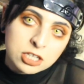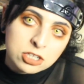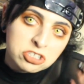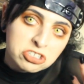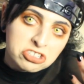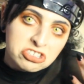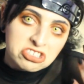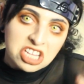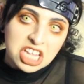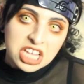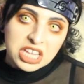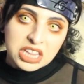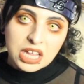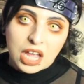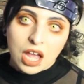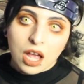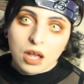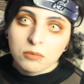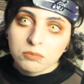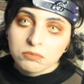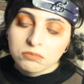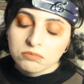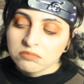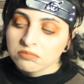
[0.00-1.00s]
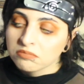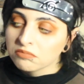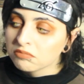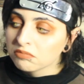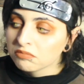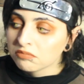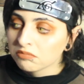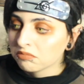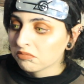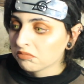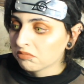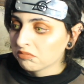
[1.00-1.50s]
Just like that.
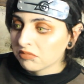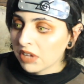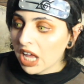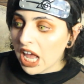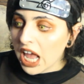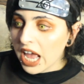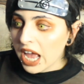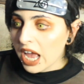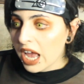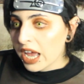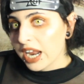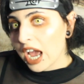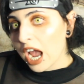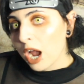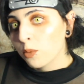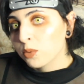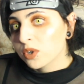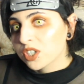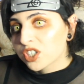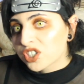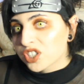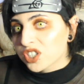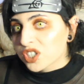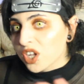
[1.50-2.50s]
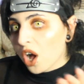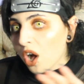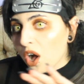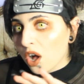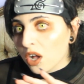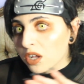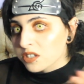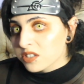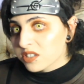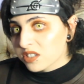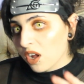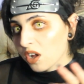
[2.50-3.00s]
And I would
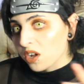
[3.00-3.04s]
stall,